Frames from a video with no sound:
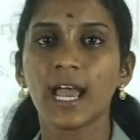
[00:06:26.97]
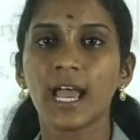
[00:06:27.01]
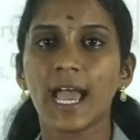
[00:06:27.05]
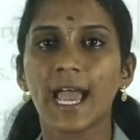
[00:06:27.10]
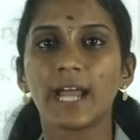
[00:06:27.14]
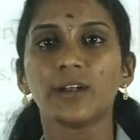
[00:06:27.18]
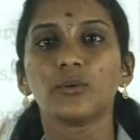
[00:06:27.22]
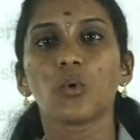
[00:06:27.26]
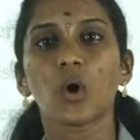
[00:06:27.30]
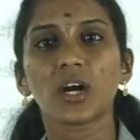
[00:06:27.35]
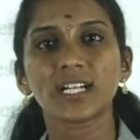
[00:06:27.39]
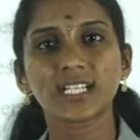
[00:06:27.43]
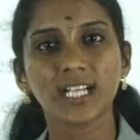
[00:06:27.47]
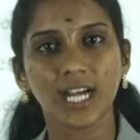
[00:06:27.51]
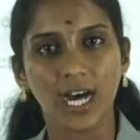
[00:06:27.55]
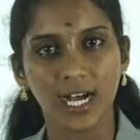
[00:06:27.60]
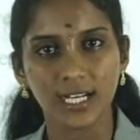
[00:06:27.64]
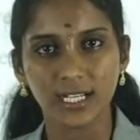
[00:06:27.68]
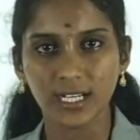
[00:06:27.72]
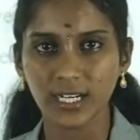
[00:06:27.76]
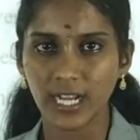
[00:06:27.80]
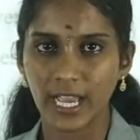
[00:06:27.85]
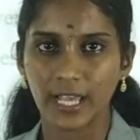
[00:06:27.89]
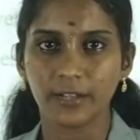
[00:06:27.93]
and what
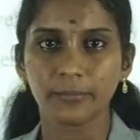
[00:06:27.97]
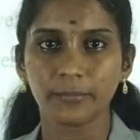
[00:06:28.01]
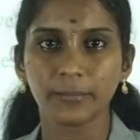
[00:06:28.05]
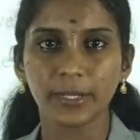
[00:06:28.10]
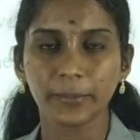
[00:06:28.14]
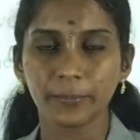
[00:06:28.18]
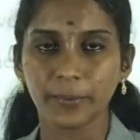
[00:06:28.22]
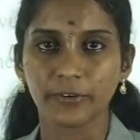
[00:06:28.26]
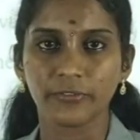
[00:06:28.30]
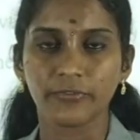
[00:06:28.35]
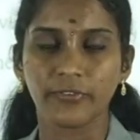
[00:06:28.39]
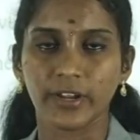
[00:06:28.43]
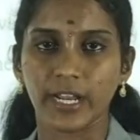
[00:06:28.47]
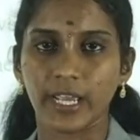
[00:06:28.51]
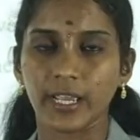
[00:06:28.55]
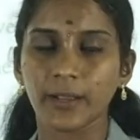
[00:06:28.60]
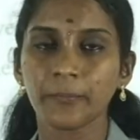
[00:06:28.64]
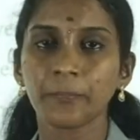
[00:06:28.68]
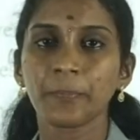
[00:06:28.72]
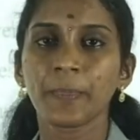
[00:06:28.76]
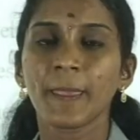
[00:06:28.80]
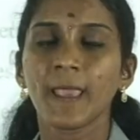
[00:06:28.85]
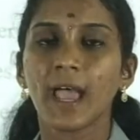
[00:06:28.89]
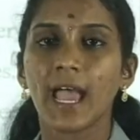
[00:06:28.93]
color I'll be preferring,